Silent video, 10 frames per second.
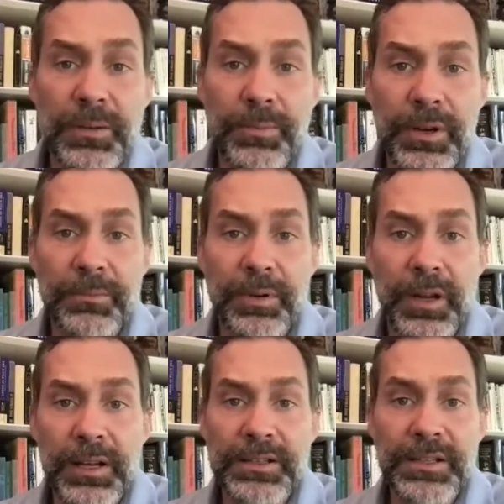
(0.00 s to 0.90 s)
put in
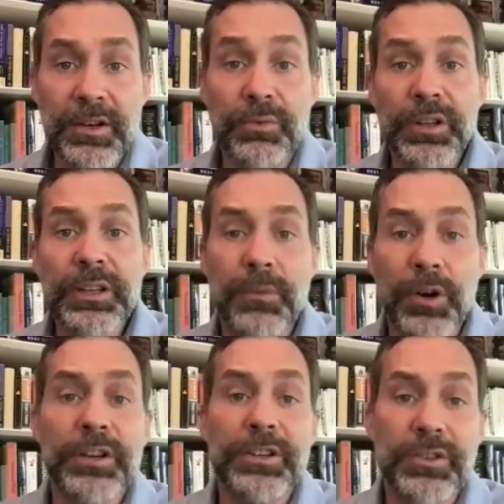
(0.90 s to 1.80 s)
place that are really
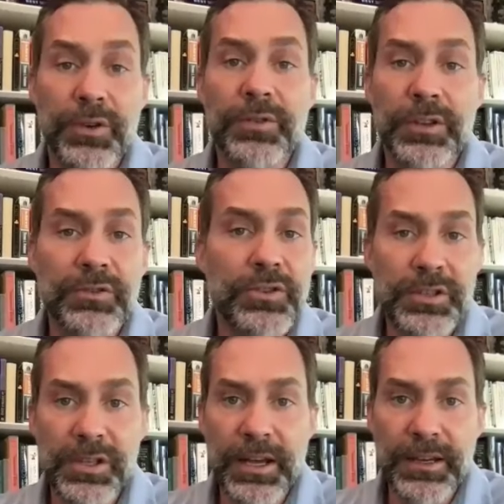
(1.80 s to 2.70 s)
market driven
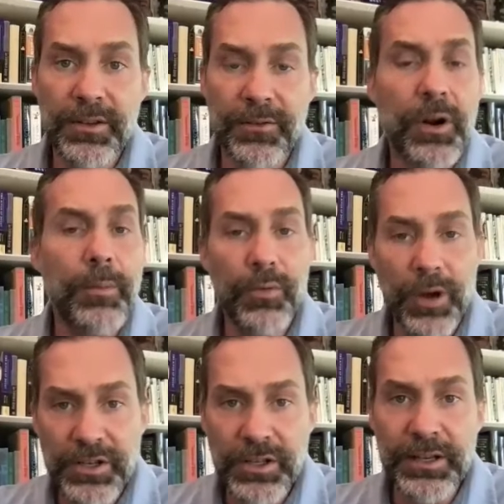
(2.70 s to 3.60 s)
just like the farm and
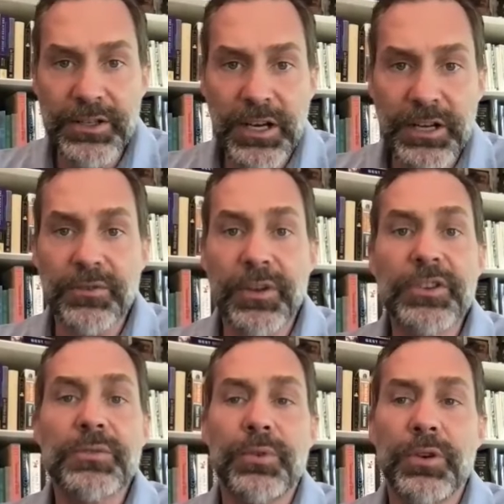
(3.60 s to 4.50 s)
ranch lands
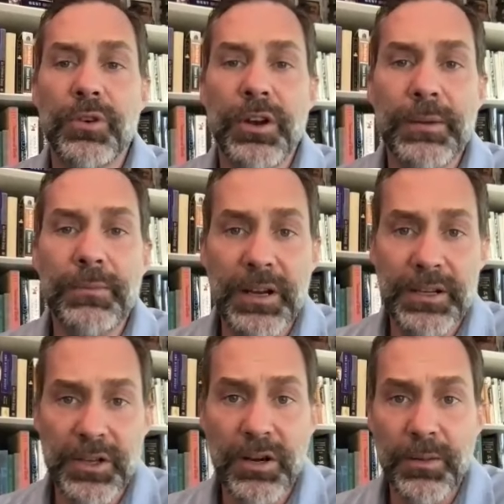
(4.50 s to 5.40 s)
conservation program that i
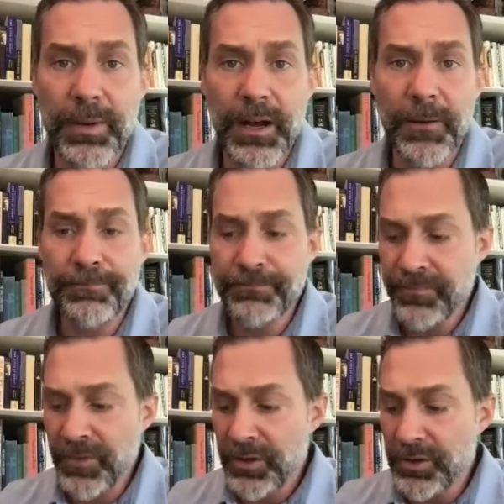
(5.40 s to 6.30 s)
talked about
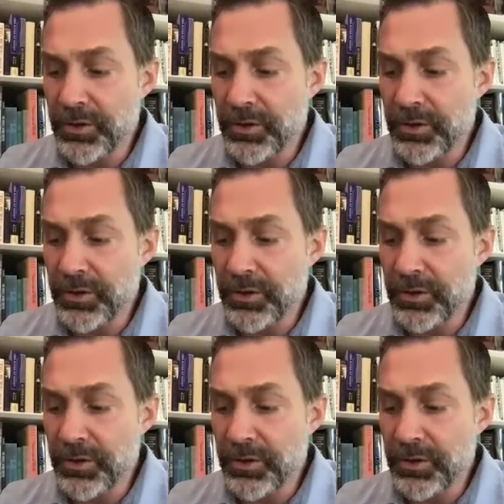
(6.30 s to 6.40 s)
you